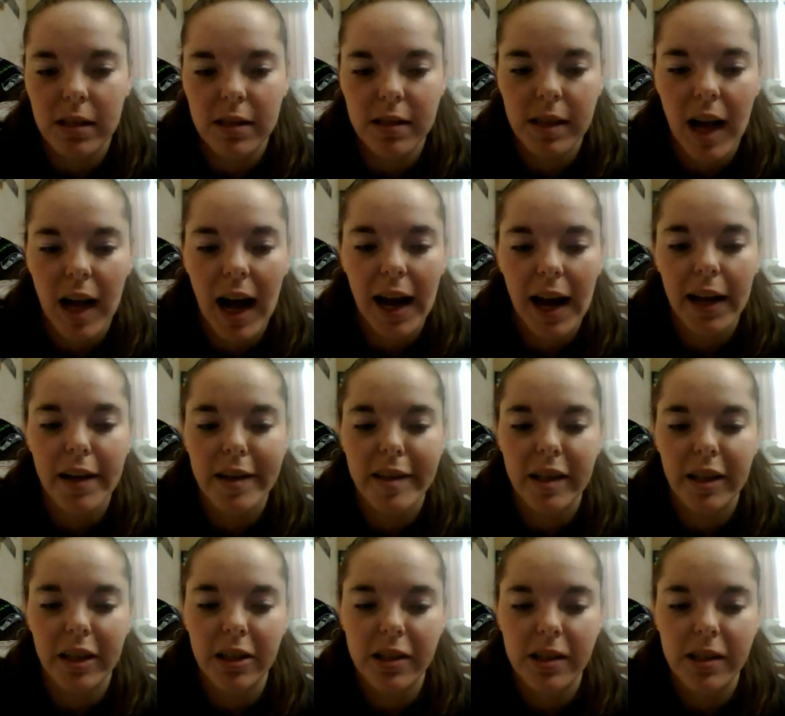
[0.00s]
6 is the
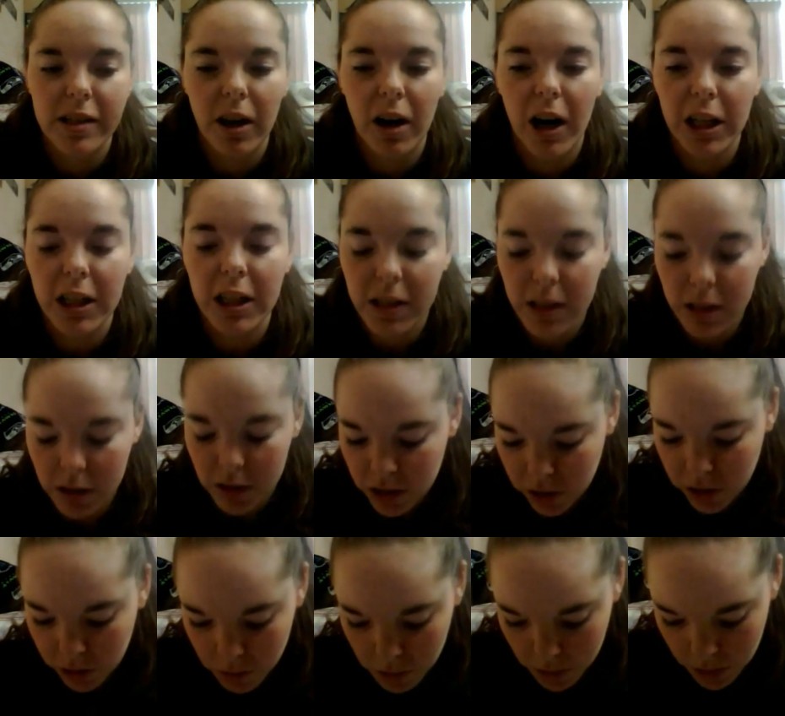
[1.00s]
highest and is the hardest
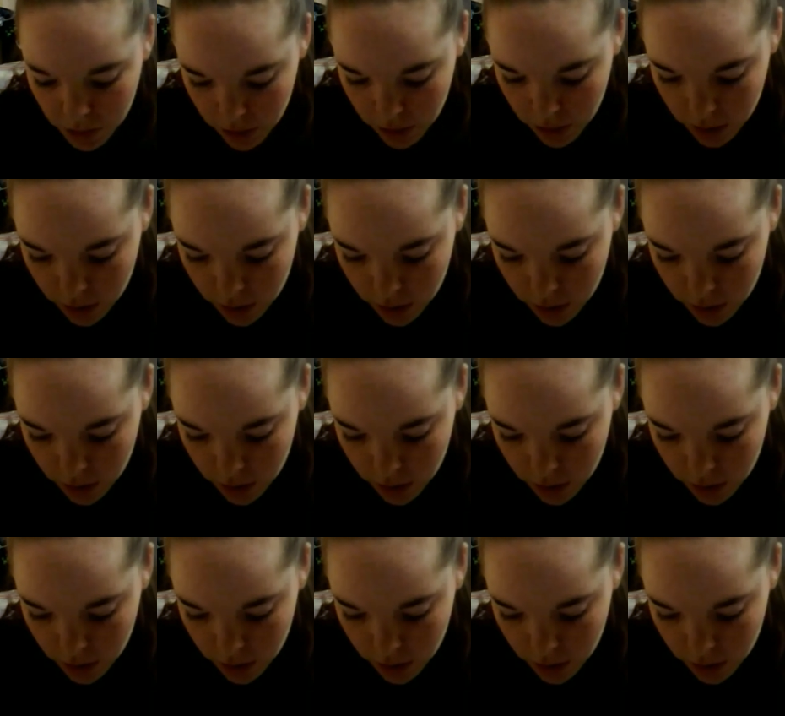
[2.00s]
to do.